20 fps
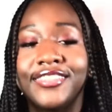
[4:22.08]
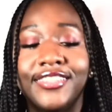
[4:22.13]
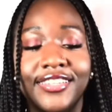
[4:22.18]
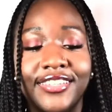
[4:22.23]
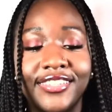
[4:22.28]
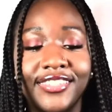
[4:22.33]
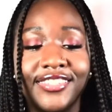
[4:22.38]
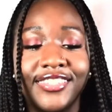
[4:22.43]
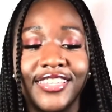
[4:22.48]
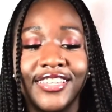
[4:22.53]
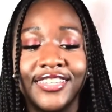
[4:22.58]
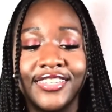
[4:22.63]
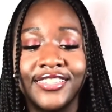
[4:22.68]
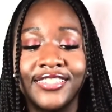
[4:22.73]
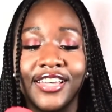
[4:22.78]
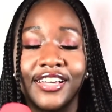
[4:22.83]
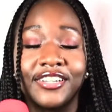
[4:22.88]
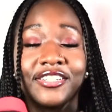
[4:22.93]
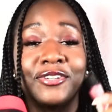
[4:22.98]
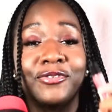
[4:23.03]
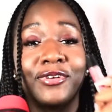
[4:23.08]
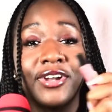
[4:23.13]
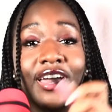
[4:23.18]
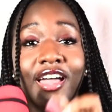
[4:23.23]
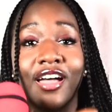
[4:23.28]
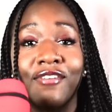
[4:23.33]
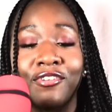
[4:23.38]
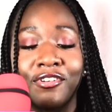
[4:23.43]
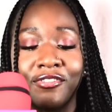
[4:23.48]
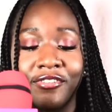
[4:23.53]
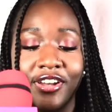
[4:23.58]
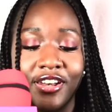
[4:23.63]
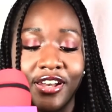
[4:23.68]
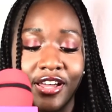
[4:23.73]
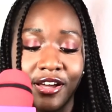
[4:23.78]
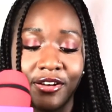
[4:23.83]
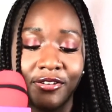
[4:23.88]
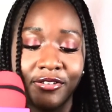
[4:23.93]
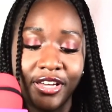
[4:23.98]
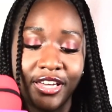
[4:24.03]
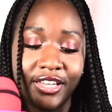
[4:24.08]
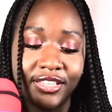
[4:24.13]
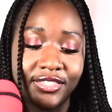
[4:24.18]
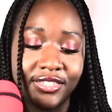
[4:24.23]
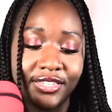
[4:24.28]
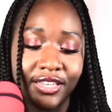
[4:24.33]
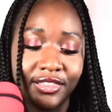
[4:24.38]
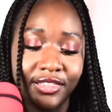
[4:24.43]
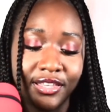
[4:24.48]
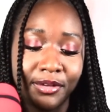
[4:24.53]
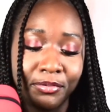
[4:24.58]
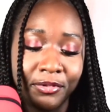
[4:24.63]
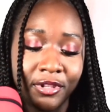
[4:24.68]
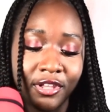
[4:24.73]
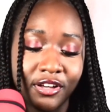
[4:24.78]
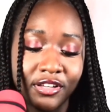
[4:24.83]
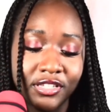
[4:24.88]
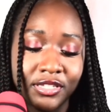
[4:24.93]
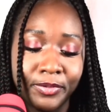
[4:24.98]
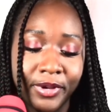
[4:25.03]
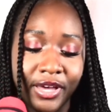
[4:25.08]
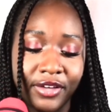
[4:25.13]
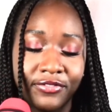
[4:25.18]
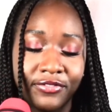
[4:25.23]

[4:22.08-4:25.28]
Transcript: This is actually what I have on right now. It's lip gloss by